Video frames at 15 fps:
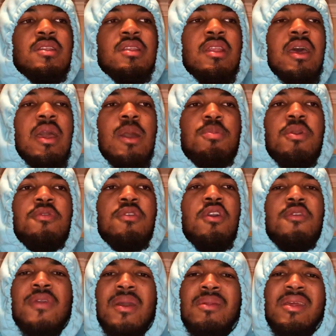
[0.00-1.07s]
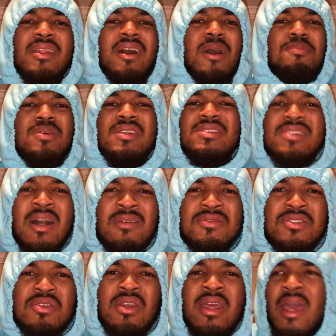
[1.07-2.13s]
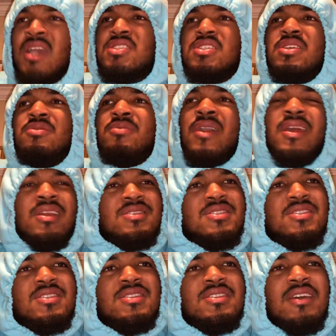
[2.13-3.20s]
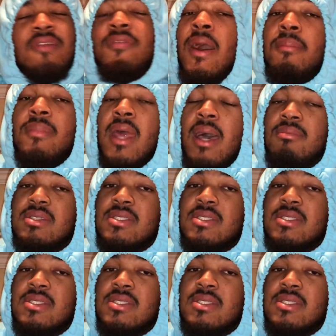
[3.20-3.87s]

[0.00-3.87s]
like, I pray for her family. The police officer actually ran into, if I'm not